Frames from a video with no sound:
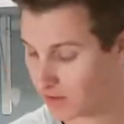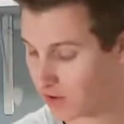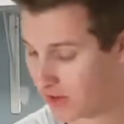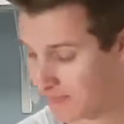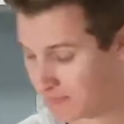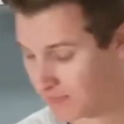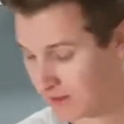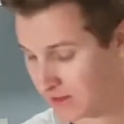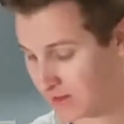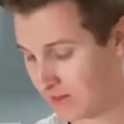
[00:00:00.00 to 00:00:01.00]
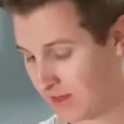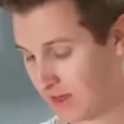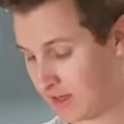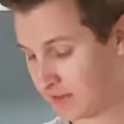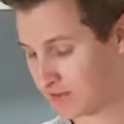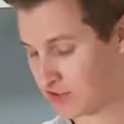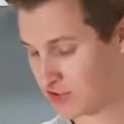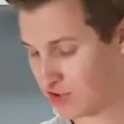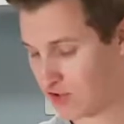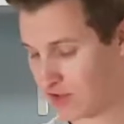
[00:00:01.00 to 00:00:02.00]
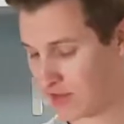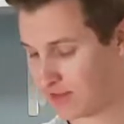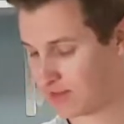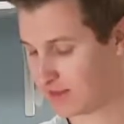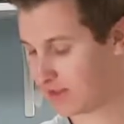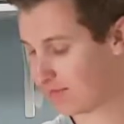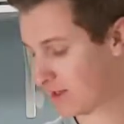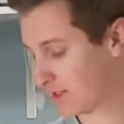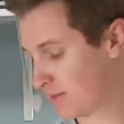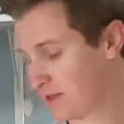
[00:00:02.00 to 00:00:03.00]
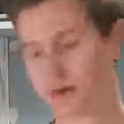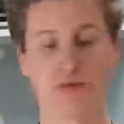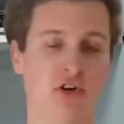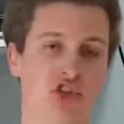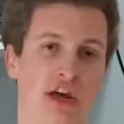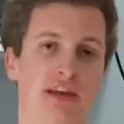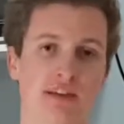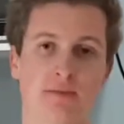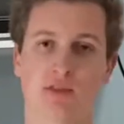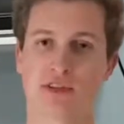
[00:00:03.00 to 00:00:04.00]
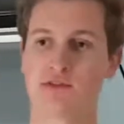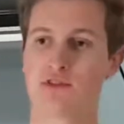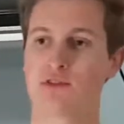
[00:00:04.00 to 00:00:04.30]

Okay, then stir in the buttermilk. I'm going to shake this because I